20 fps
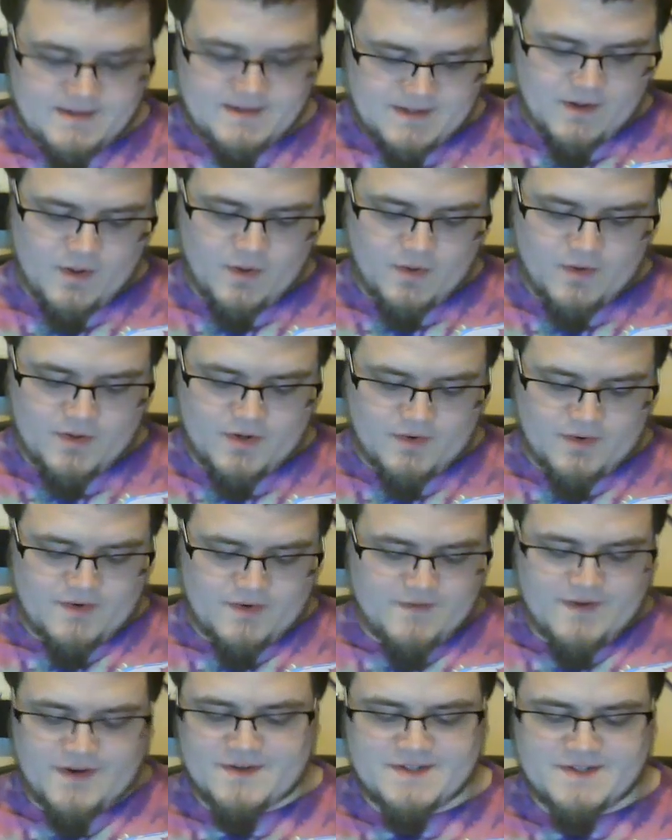The whole
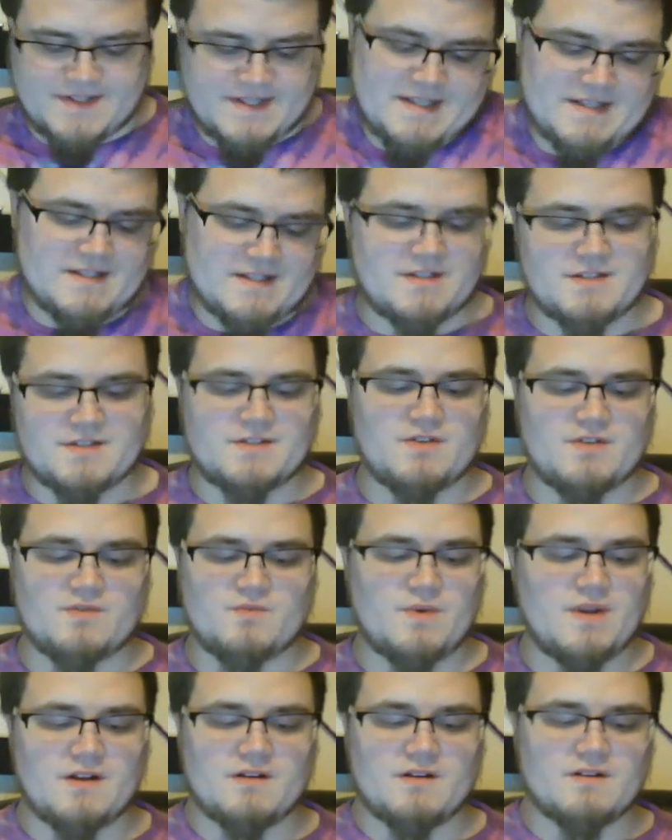coronavirus thing is just so
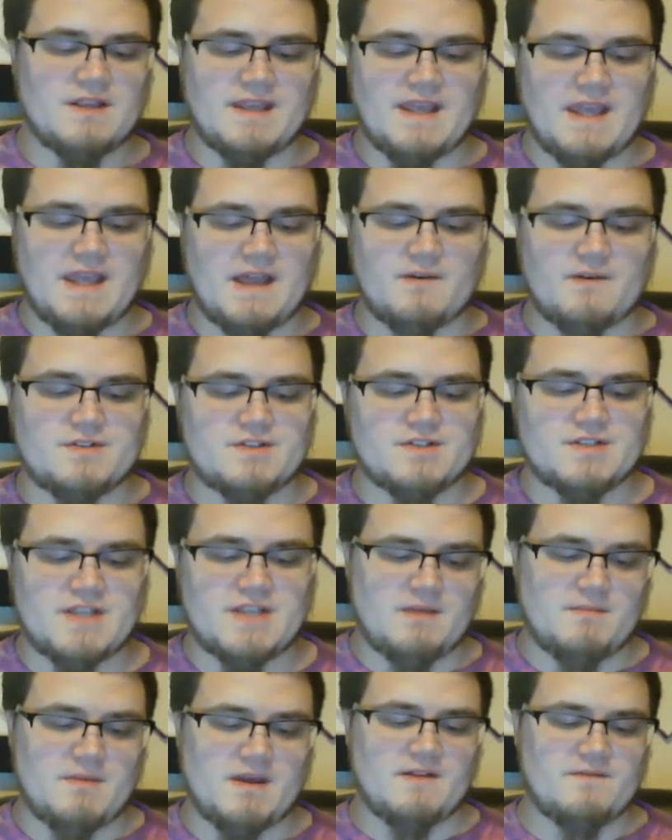weird, like how it just
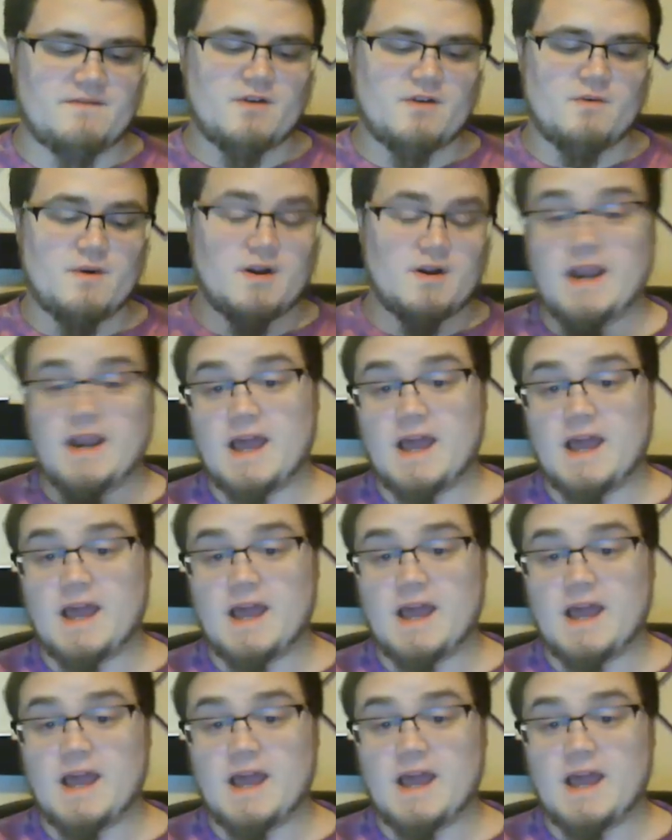came out of nowhere.